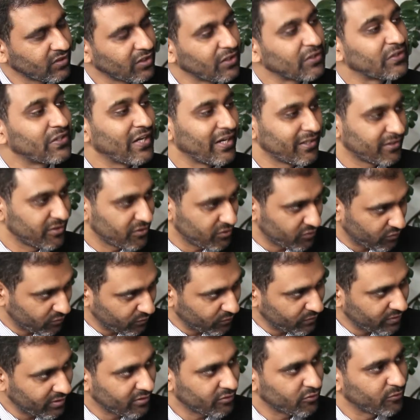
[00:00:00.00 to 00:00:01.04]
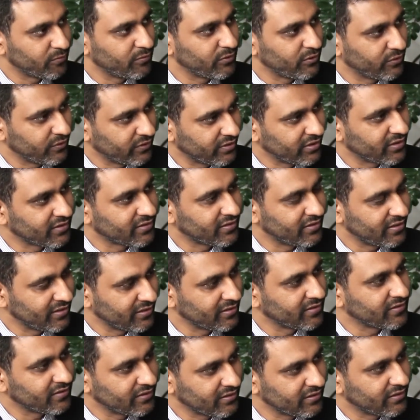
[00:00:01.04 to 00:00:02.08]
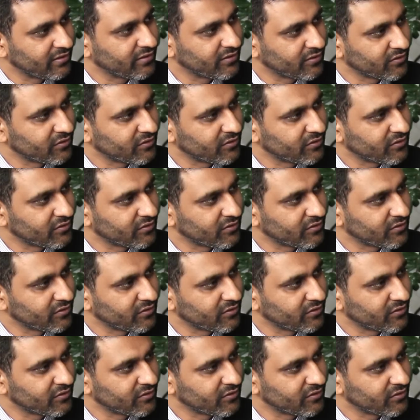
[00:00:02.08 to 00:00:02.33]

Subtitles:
That is student, to be honest. That is really